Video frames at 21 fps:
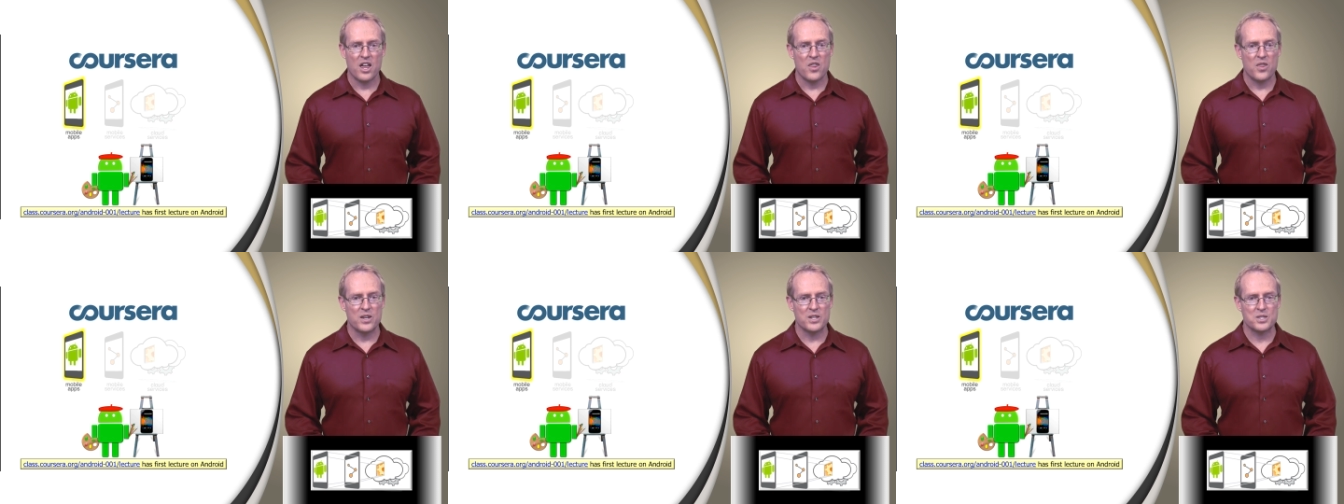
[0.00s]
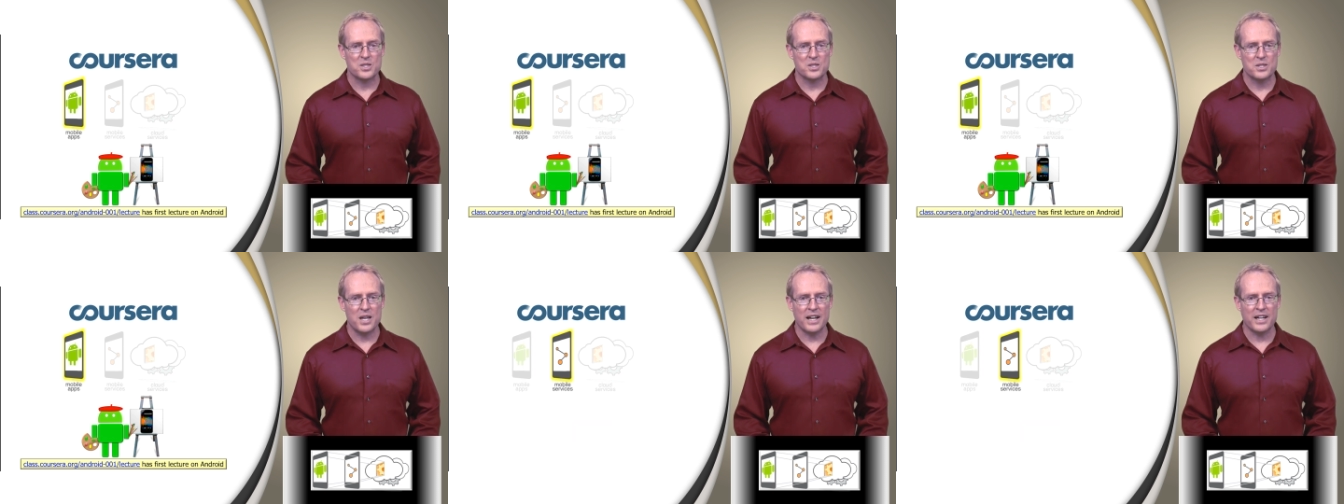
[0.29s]

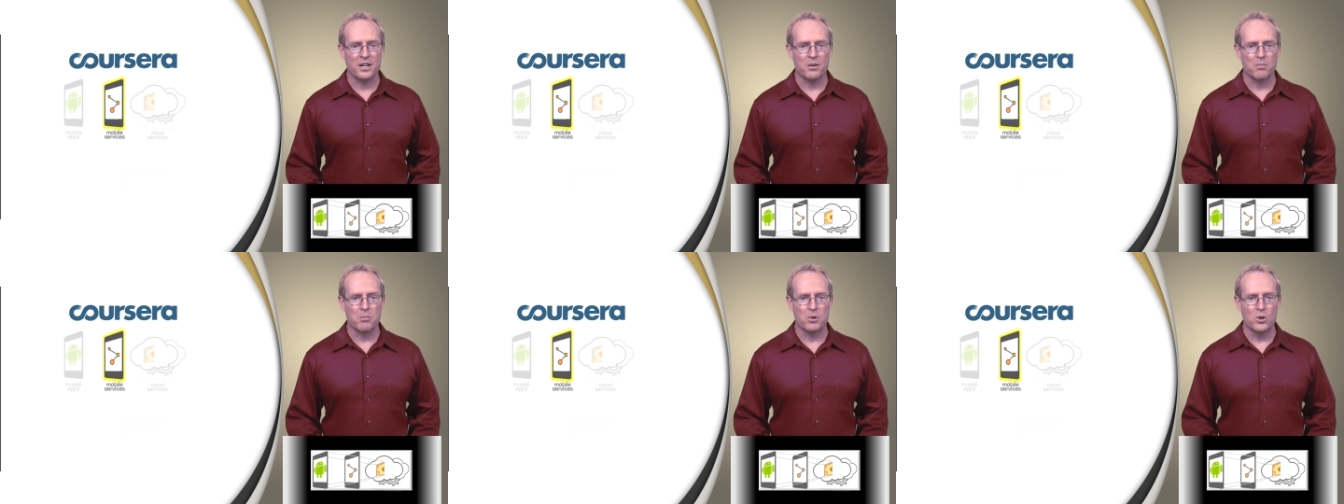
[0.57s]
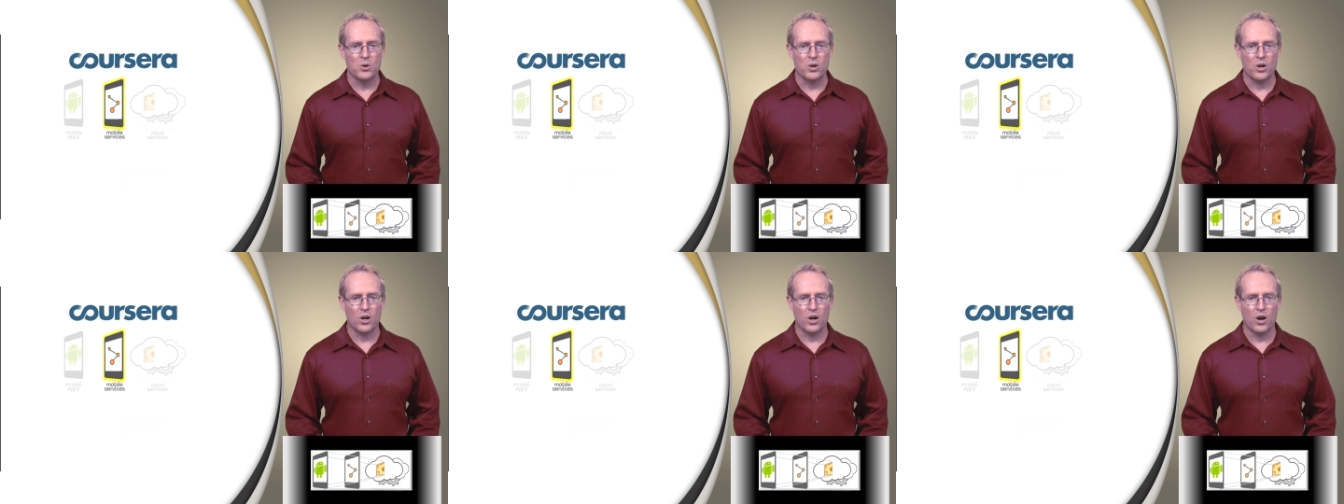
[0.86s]
This second
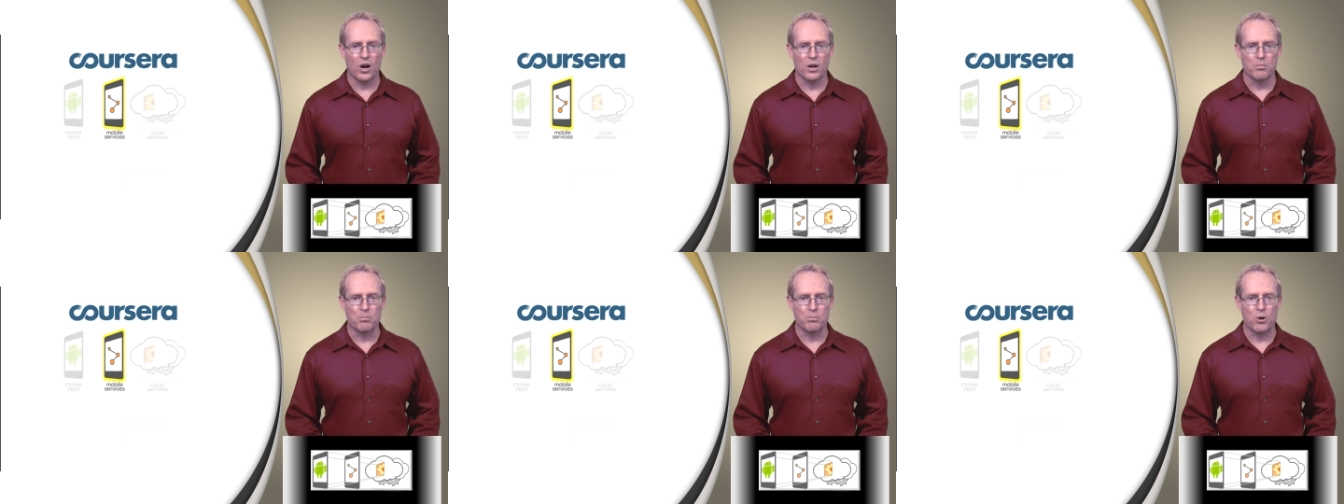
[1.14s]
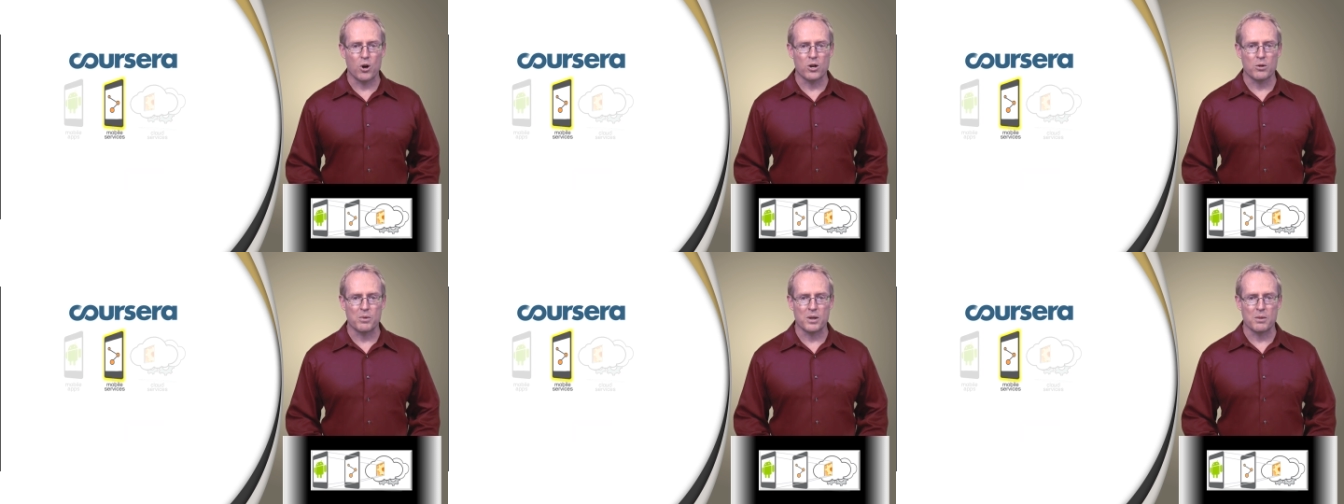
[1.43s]
MOOC on
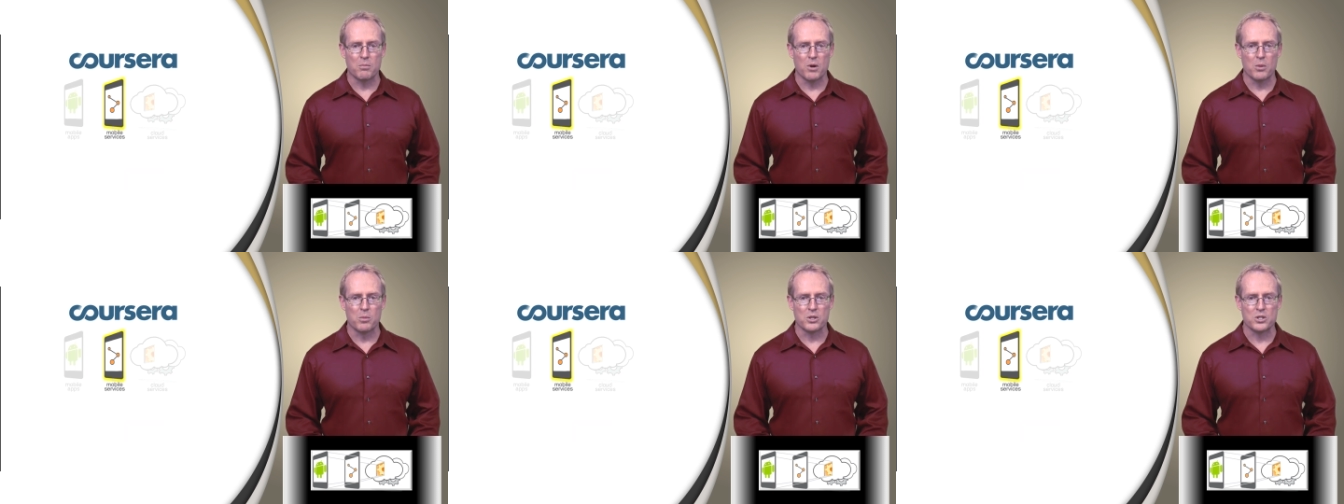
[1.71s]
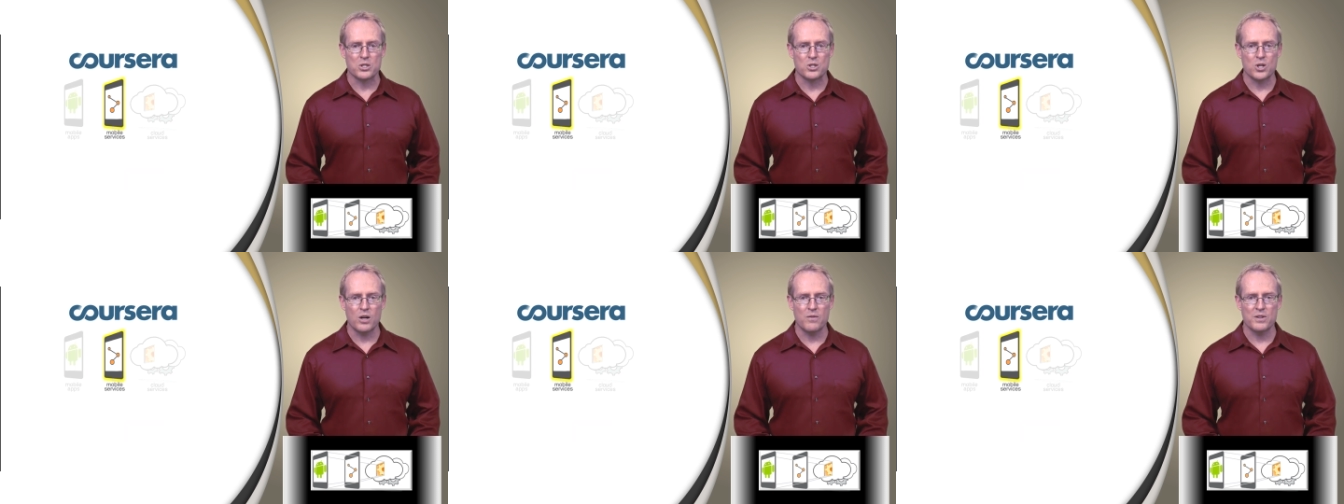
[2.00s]
programming mobile
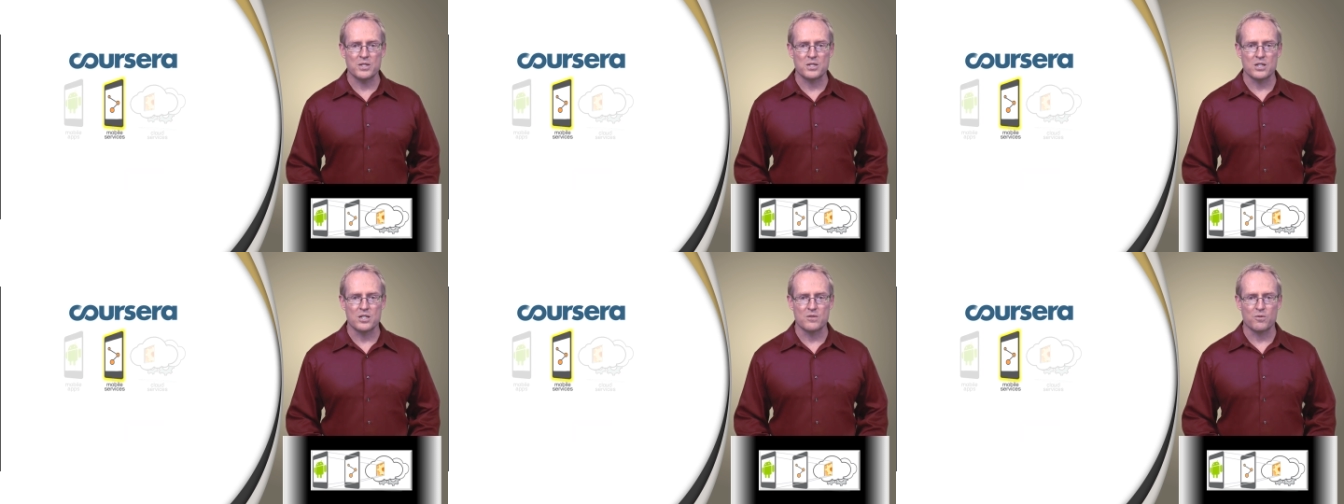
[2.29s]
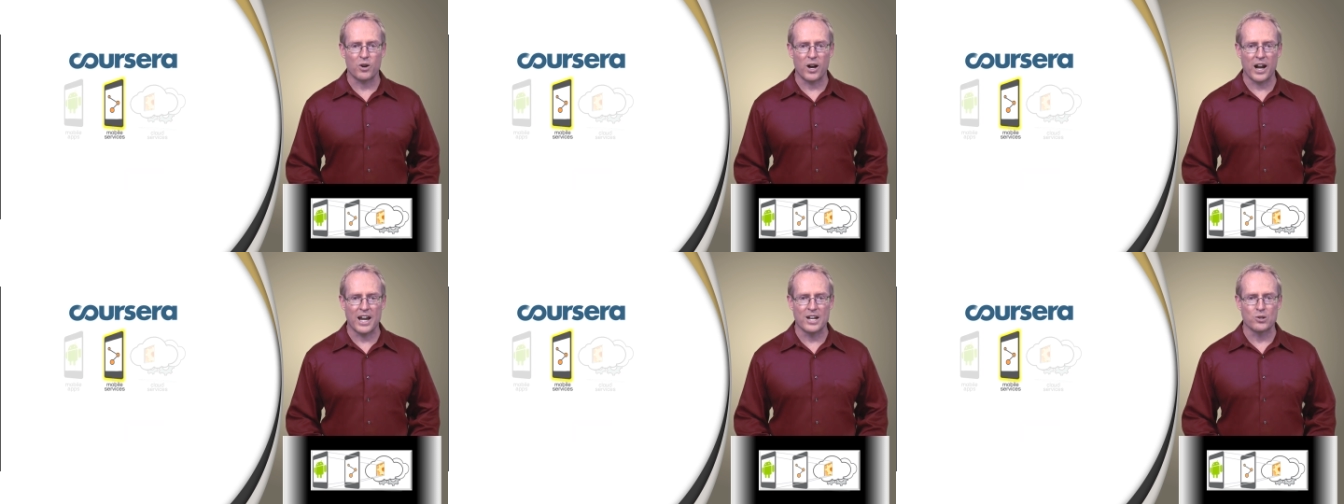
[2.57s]
services
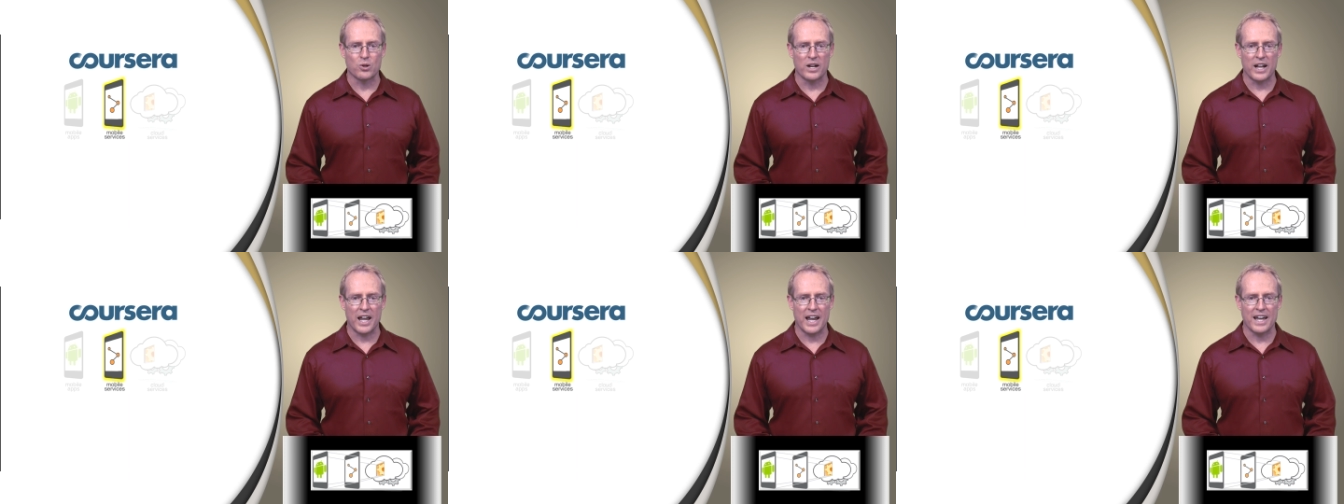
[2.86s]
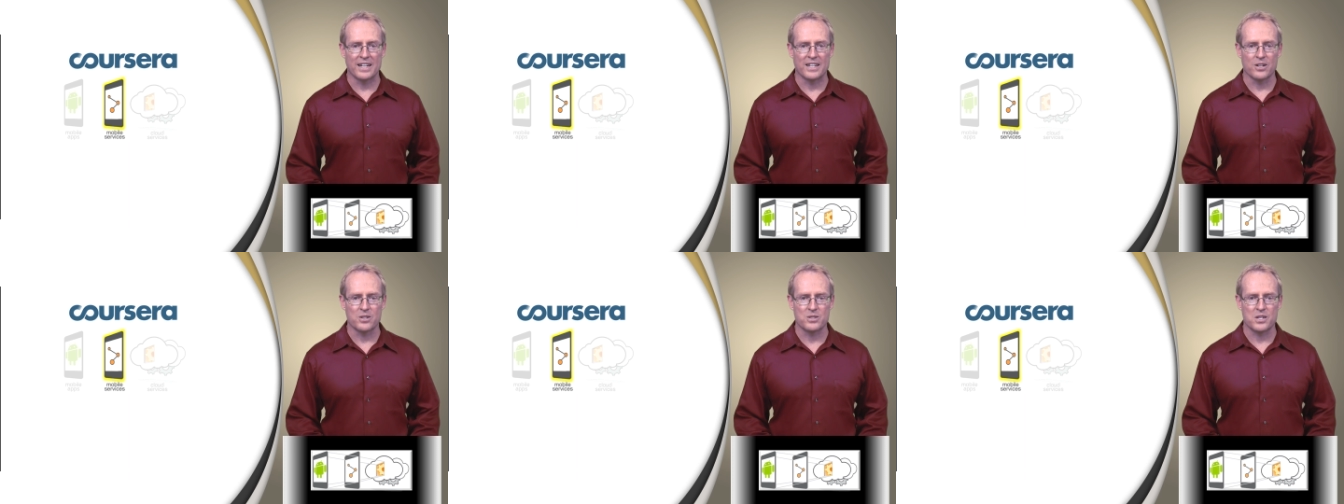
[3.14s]
for Android
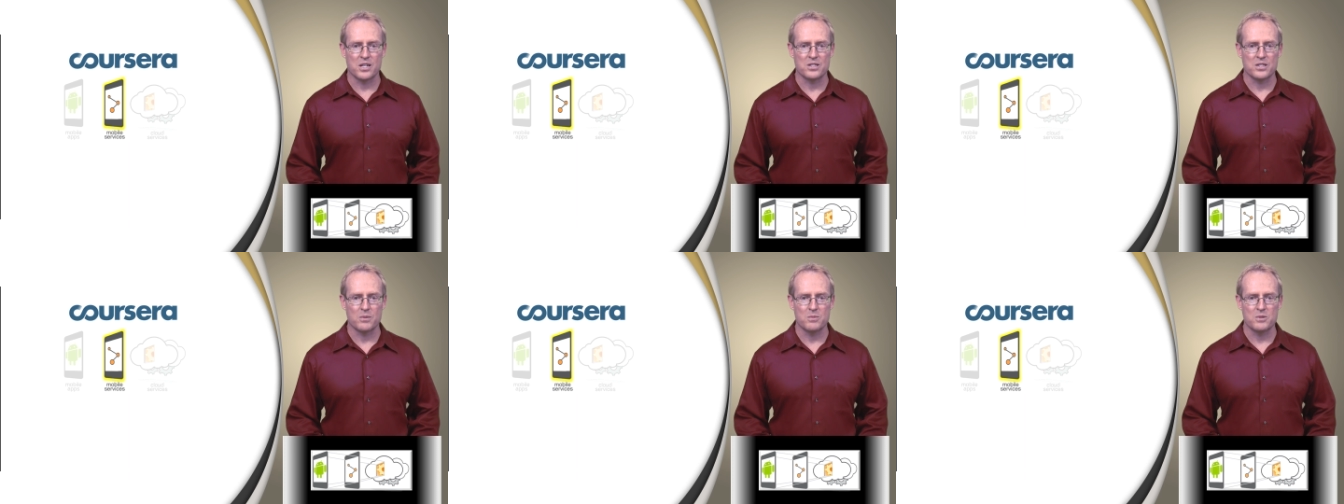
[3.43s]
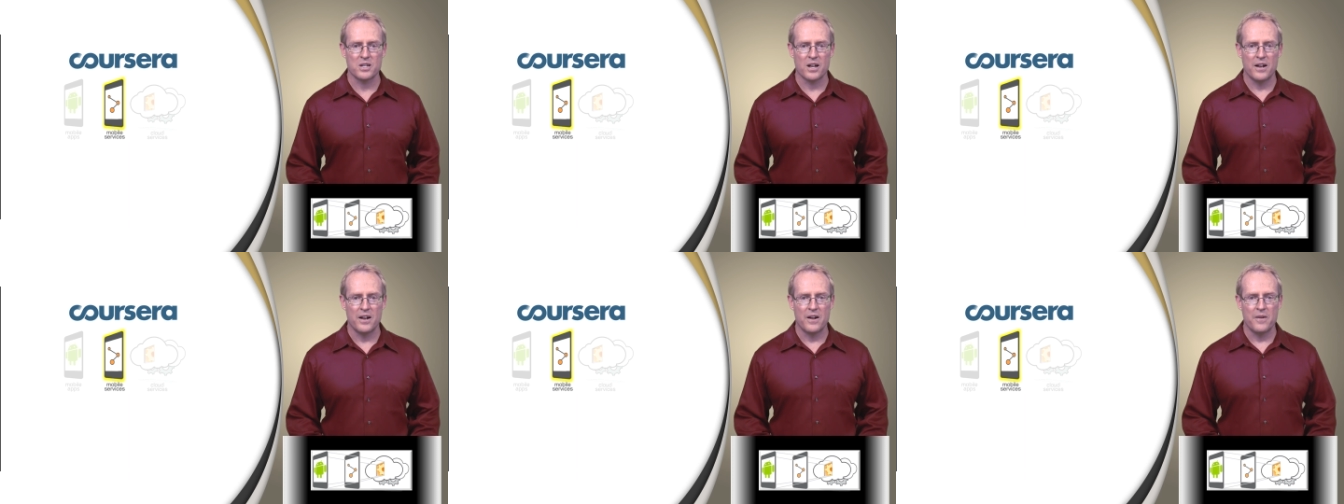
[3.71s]
handheld systems